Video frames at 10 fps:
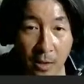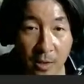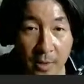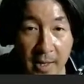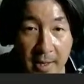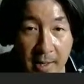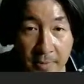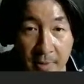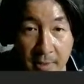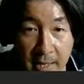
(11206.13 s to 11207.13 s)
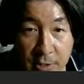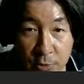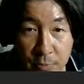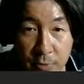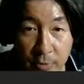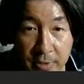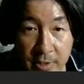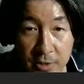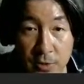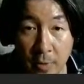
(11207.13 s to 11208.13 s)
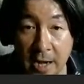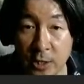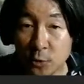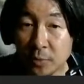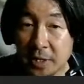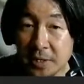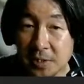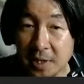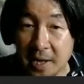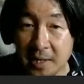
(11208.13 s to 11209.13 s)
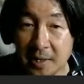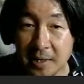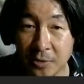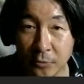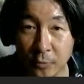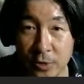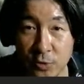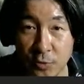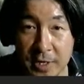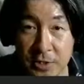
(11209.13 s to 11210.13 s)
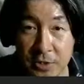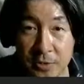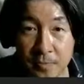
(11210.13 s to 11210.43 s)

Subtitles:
Okay, and then entropy reduction. So entropy is like, frustration.